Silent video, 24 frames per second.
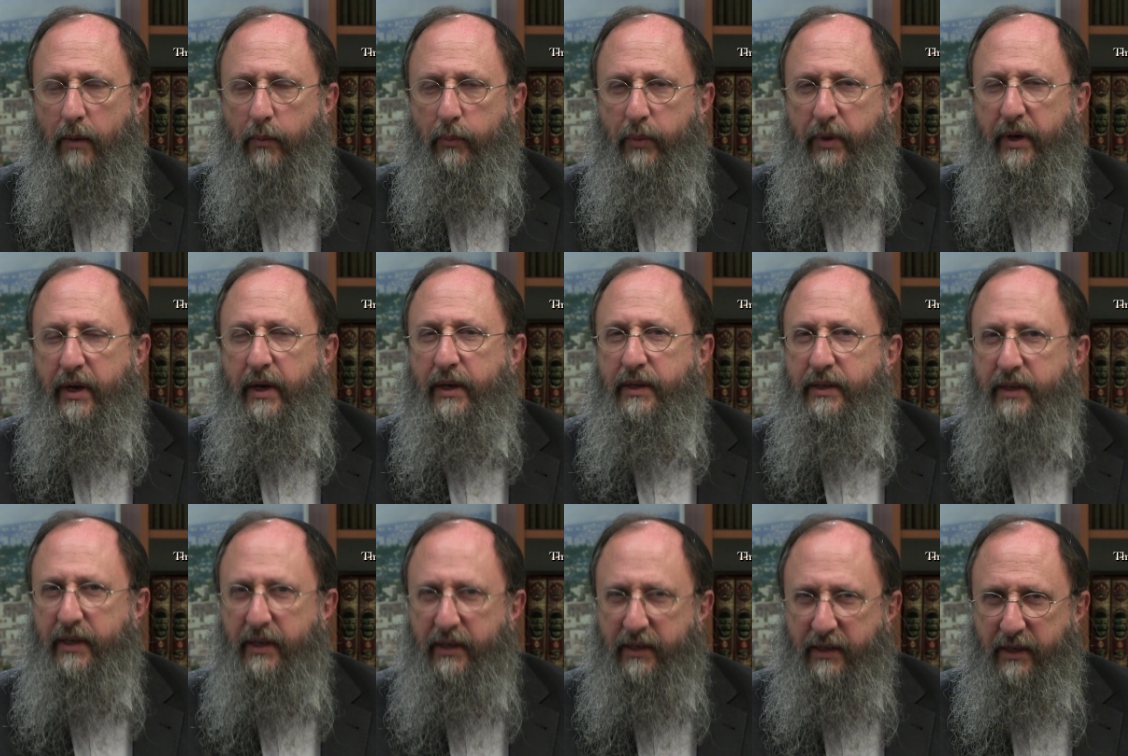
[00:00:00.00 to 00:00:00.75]

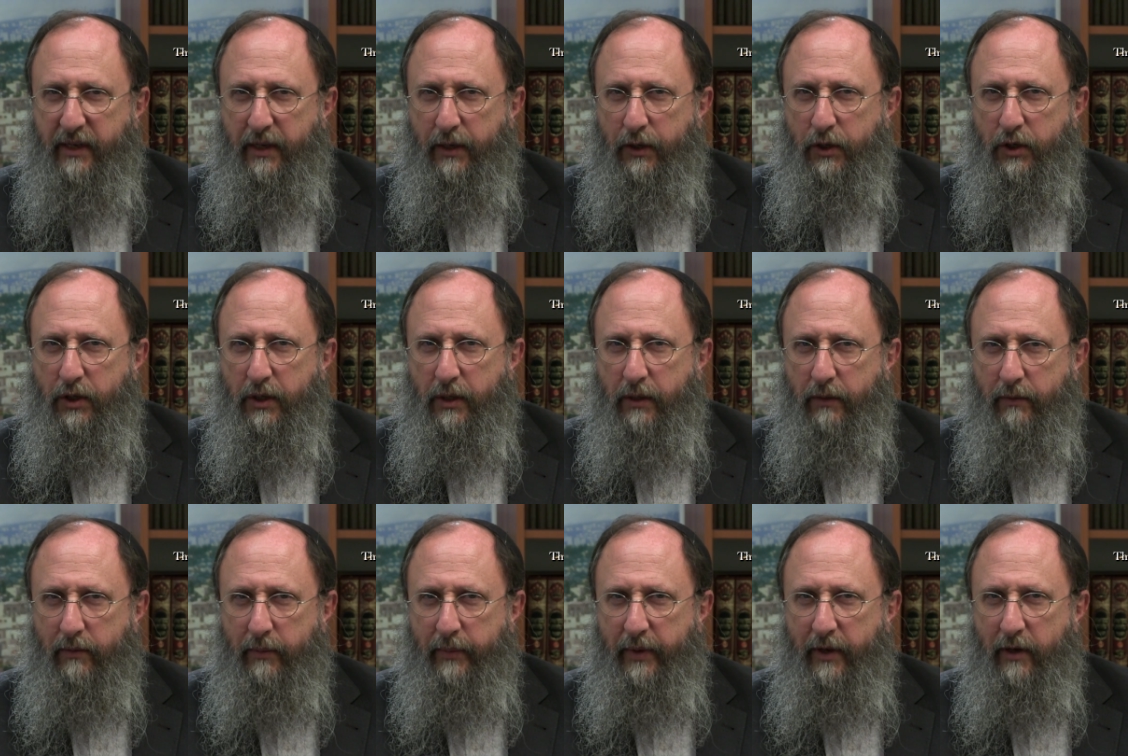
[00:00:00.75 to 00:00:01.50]
Because he's
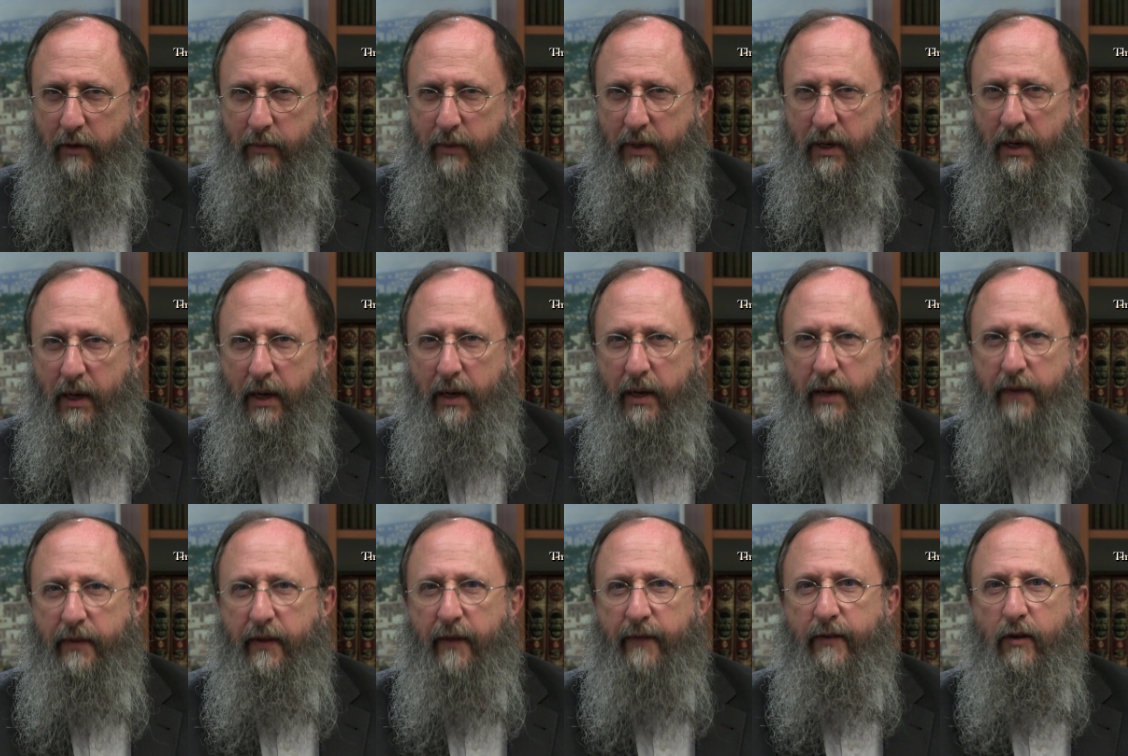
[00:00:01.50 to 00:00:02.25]
teaching, Rabbeinu
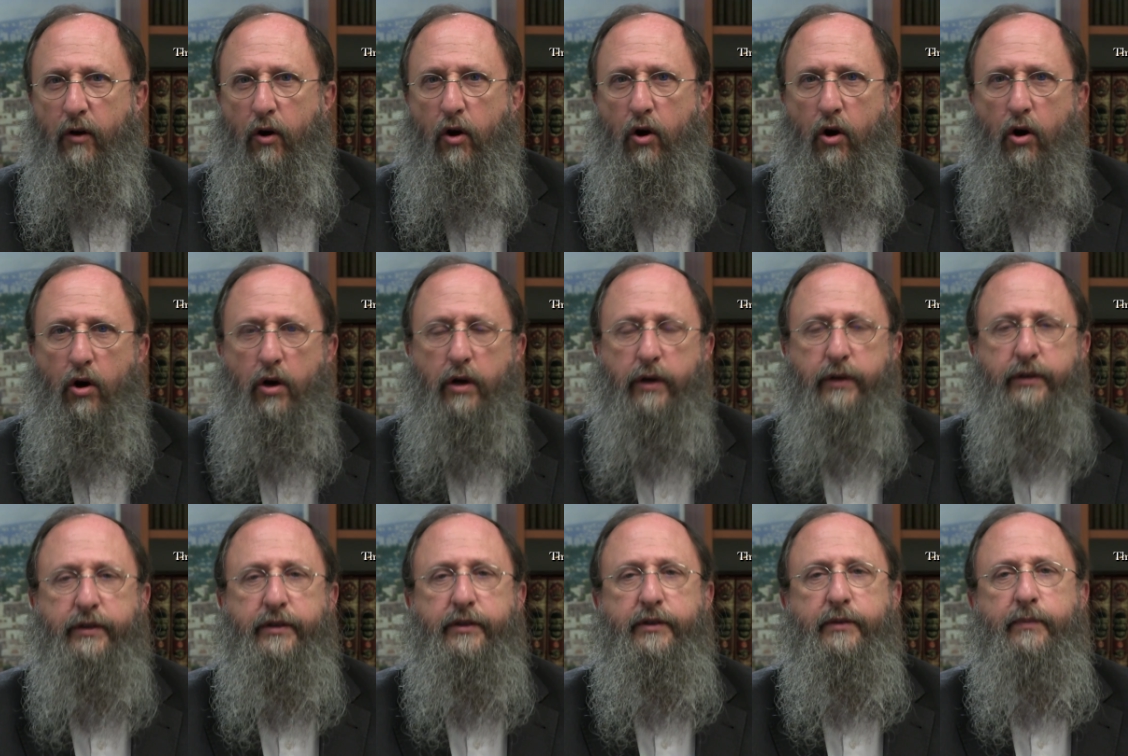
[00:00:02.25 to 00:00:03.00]
Bachya, that the
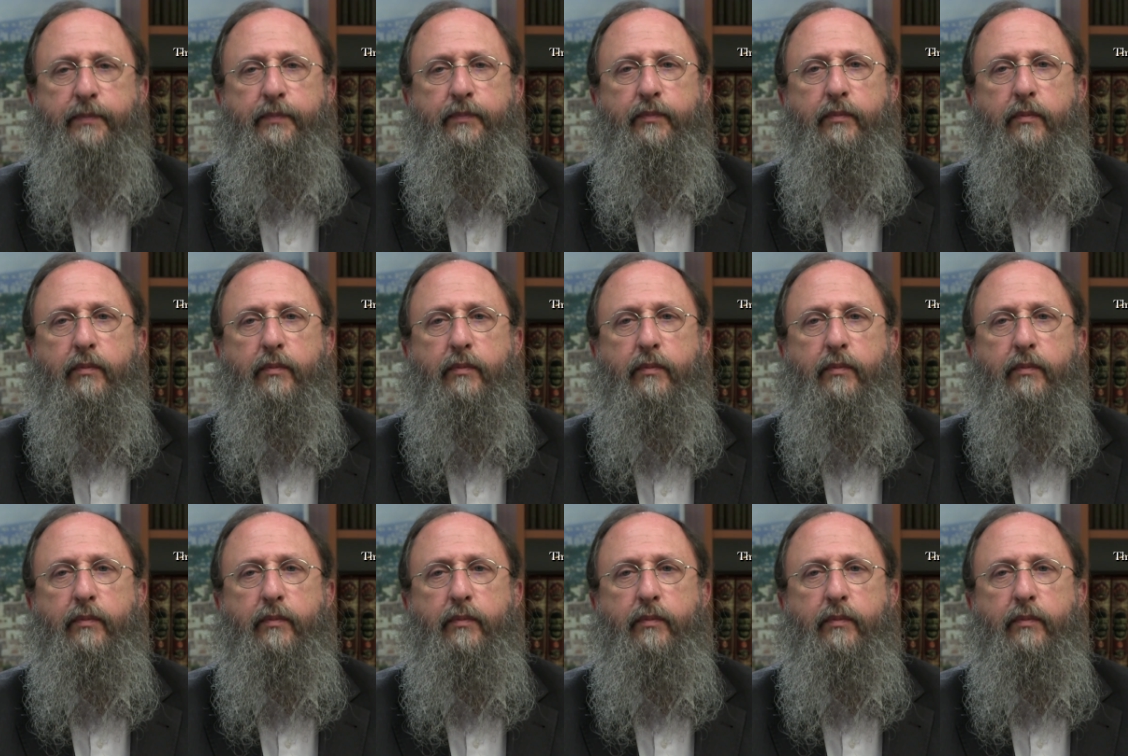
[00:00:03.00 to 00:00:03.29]
hearts